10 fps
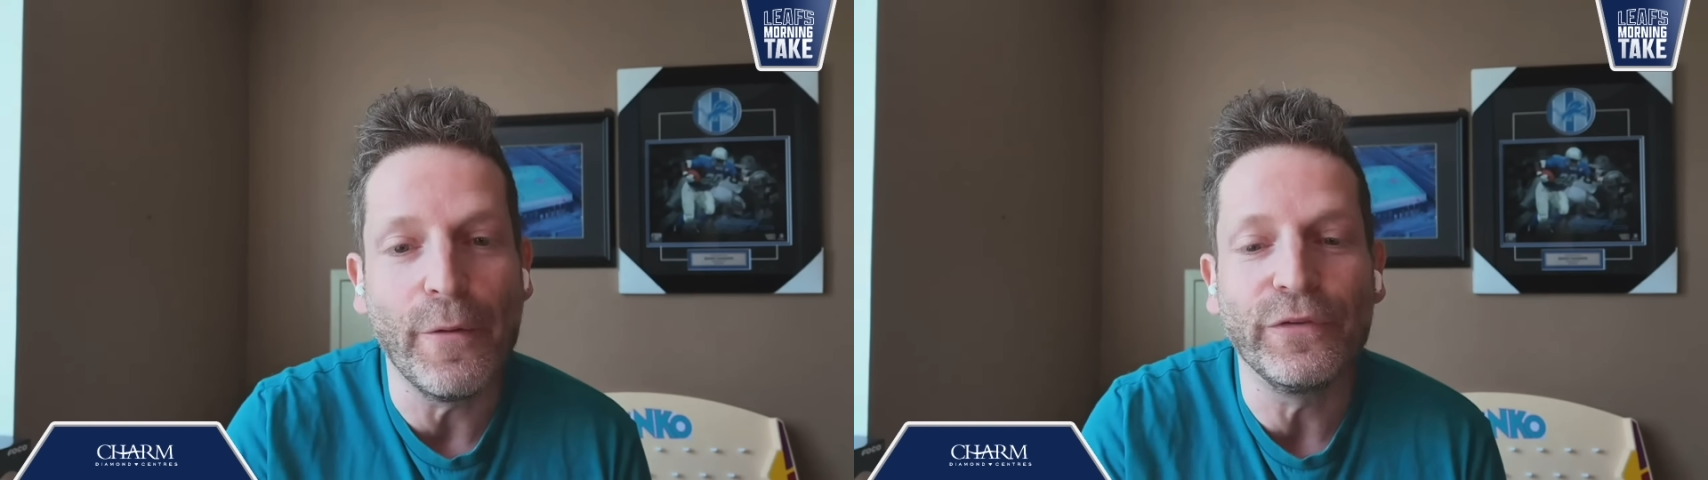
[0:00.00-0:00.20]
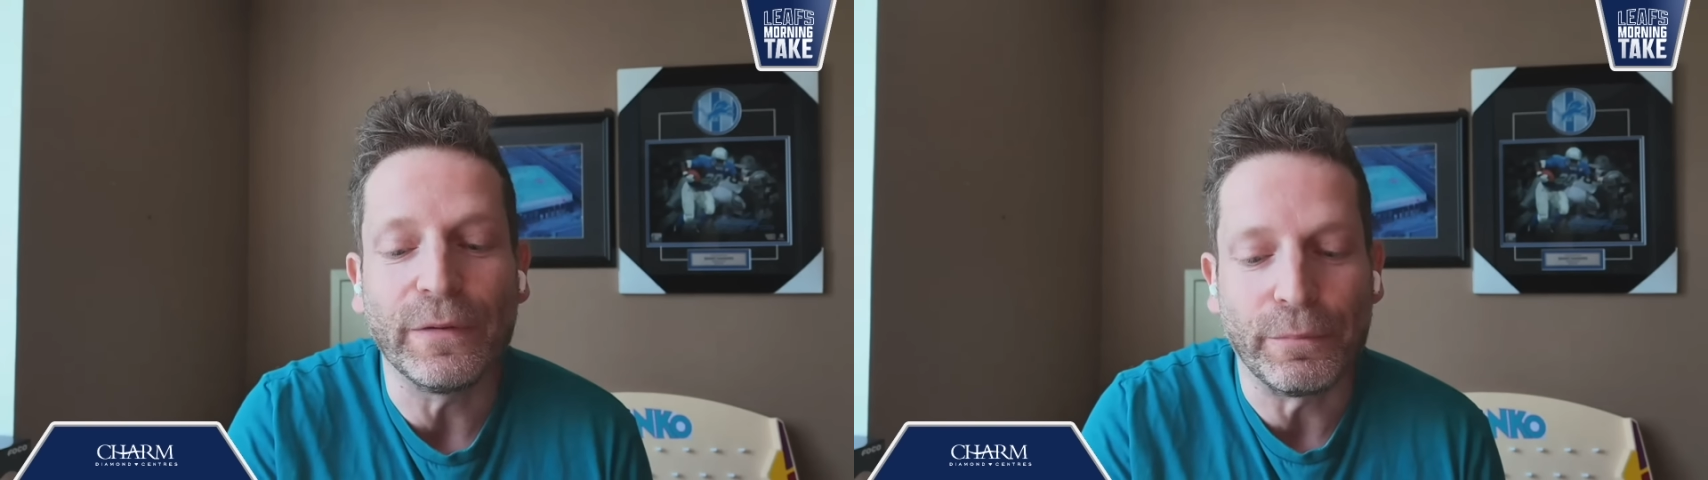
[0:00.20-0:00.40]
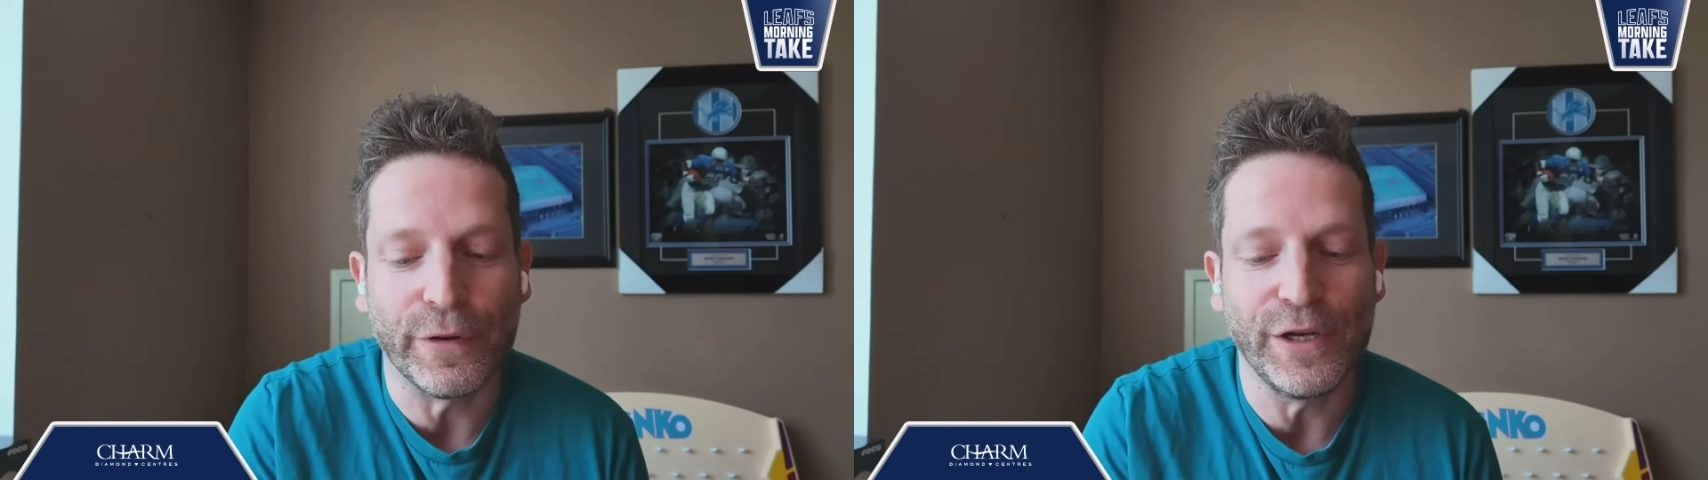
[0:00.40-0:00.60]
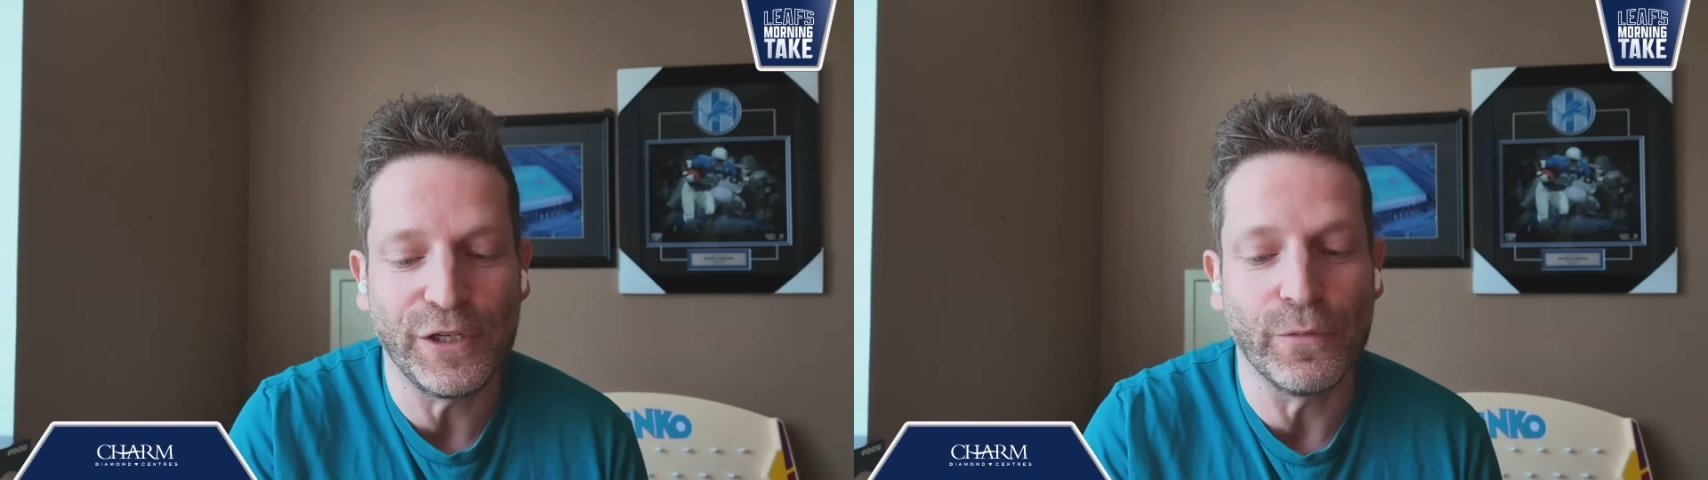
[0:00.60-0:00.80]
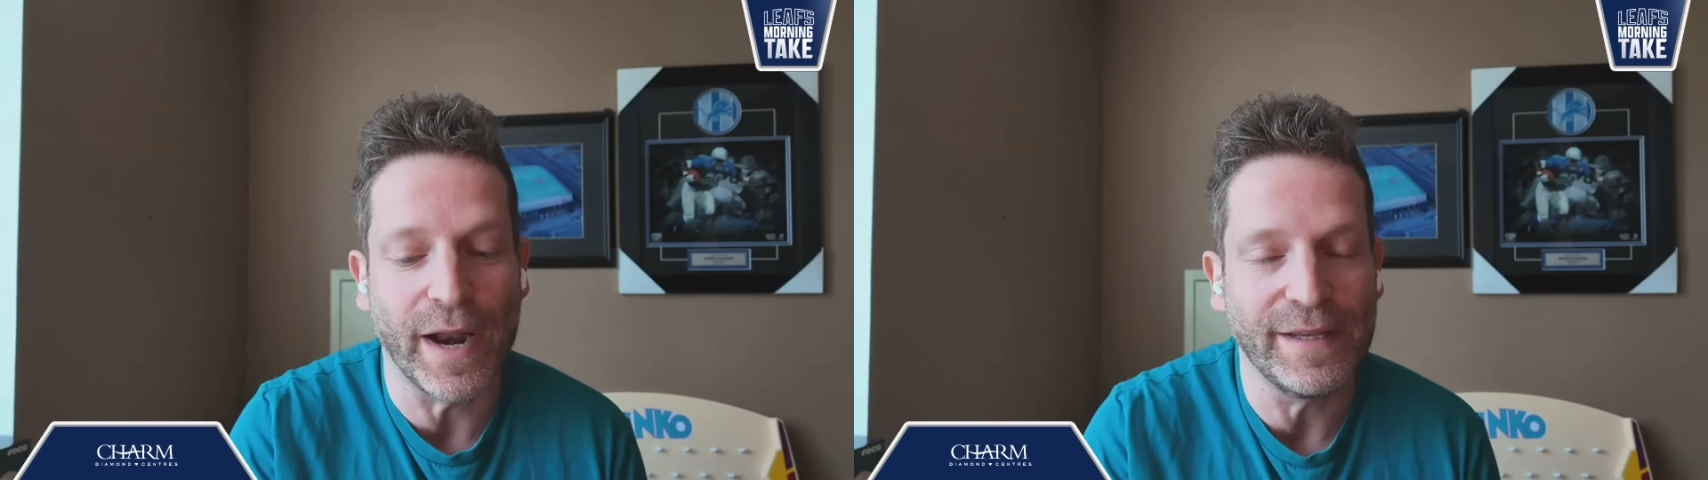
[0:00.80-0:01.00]
was
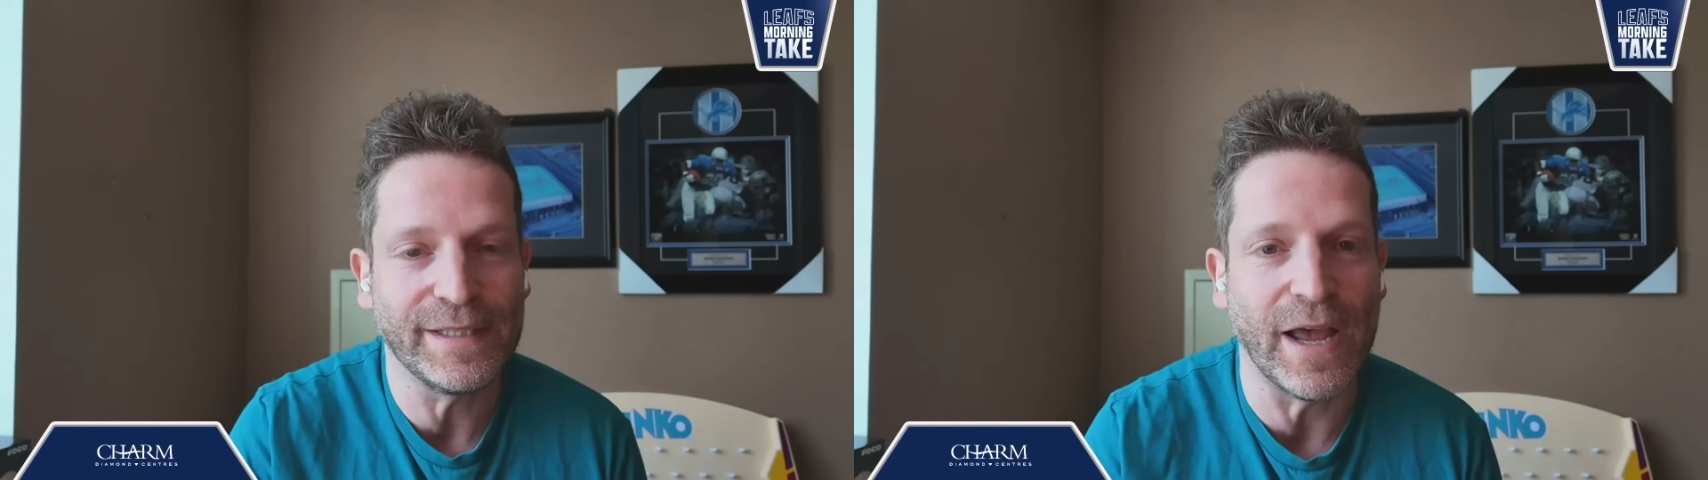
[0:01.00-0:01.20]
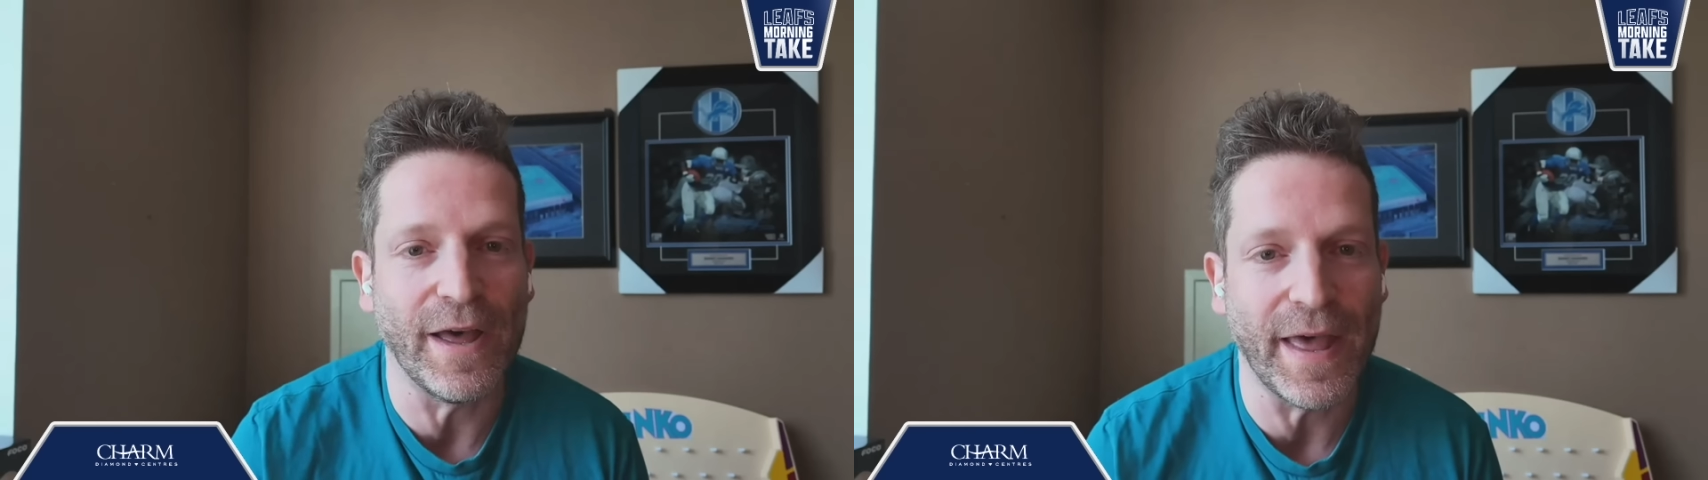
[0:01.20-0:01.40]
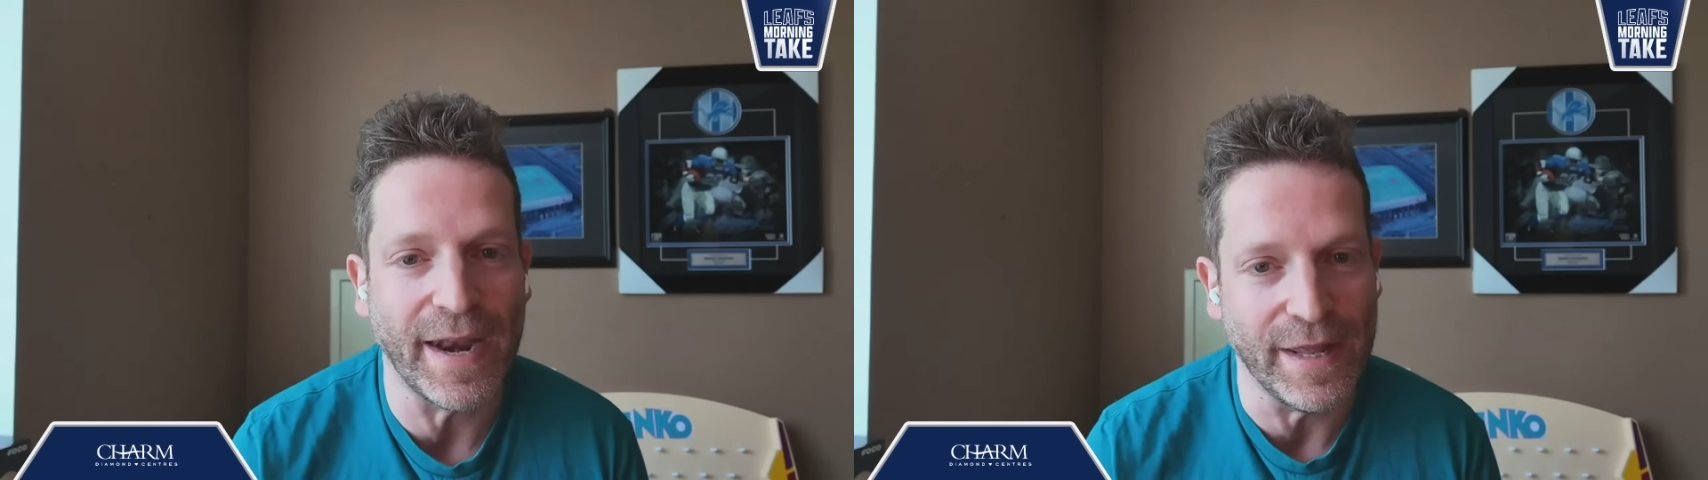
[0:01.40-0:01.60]
when I saw that